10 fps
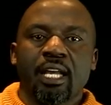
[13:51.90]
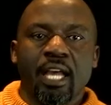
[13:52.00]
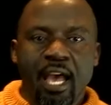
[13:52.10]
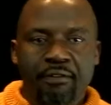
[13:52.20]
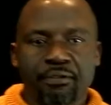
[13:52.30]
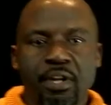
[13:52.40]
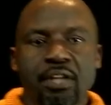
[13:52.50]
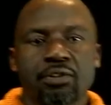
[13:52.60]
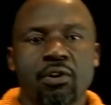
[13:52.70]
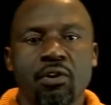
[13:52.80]
f.
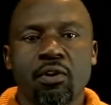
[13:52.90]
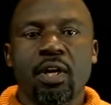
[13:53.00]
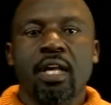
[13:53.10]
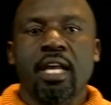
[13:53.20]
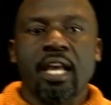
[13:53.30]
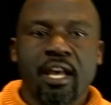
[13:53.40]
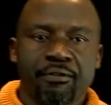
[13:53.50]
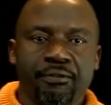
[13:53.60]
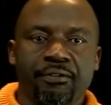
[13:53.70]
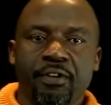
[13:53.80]
So
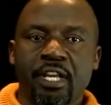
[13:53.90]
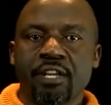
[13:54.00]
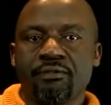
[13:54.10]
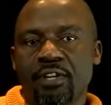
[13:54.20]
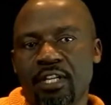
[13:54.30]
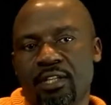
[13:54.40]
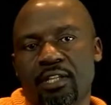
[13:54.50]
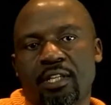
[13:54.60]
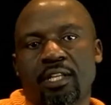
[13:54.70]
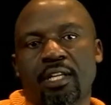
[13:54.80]
f
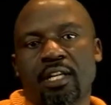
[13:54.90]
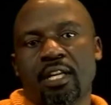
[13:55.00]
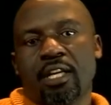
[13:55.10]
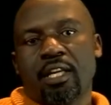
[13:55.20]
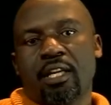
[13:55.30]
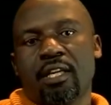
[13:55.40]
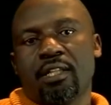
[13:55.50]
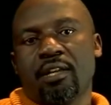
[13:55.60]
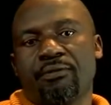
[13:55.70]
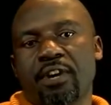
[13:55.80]
inverse is
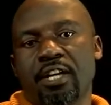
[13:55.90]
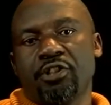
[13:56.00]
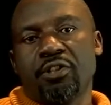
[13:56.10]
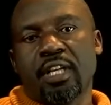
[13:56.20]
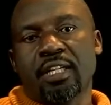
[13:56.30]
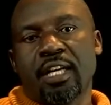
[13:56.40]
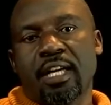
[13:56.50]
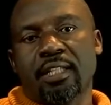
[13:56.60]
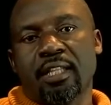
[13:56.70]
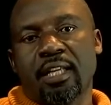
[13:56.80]
the function that
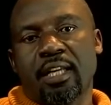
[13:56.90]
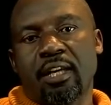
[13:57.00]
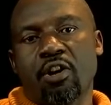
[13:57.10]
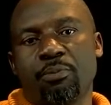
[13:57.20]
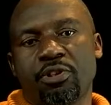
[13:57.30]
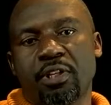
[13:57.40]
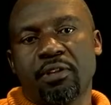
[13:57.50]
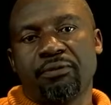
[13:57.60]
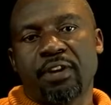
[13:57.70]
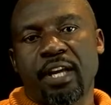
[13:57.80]
has the opposite
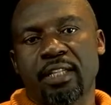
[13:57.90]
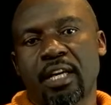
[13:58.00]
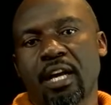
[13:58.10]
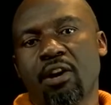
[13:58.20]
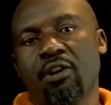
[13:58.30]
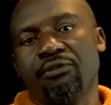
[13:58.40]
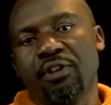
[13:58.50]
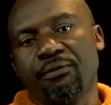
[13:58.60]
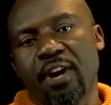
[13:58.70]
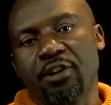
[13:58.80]
effect of the
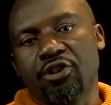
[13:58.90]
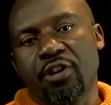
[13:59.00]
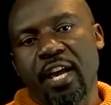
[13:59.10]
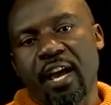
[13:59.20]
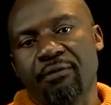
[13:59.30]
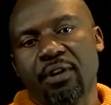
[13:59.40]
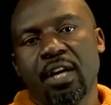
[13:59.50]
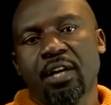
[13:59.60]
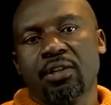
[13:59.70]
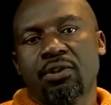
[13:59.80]
function f.
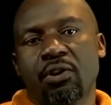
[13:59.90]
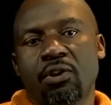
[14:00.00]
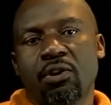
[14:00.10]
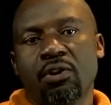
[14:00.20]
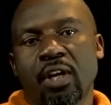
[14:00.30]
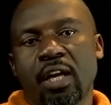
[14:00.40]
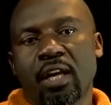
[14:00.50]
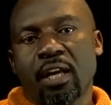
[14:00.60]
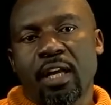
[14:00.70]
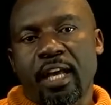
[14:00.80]
So
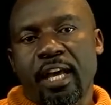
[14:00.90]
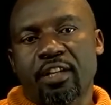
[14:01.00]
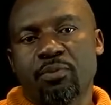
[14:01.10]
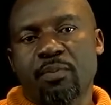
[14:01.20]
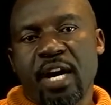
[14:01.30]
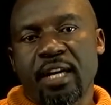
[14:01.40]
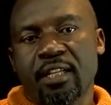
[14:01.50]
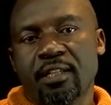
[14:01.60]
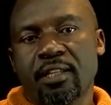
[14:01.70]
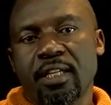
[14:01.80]
x
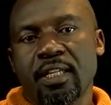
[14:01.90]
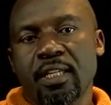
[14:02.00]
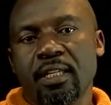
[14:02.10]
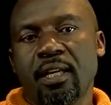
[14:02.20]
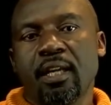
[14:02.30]
minus 3